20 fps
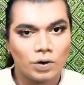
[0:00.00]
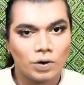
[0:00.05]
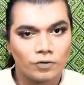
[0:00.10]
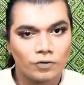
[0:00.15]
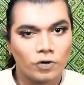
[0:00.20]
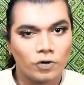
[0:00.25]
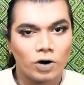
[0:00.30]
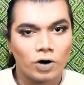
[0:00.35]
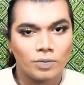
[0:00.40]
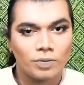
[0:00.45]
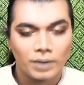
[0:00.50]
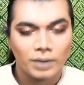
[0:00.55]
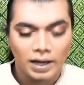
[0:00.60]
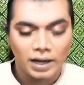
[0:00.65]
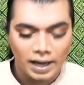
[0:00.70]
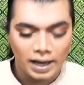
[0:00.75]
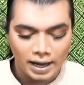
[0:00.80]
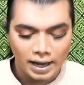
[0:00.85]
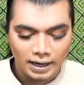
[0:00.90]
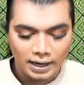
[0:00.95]
for my
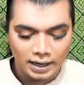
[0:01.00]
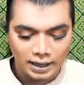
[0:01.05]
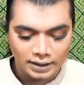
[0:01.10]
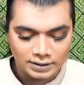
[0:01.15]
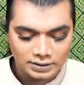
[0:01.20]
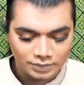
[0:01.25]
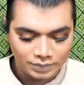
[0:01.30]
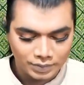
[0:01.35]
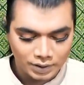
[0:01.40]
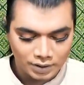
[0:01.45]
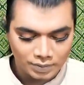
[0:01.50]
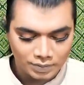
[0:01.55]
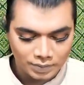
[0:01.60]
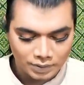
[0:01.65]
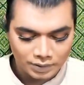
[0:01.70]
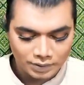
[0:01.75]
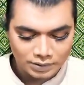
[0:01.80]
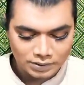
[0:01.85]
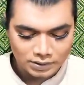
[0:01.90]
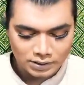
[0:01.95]
highlighting
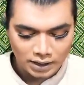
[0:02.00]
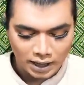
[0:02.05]
purpose.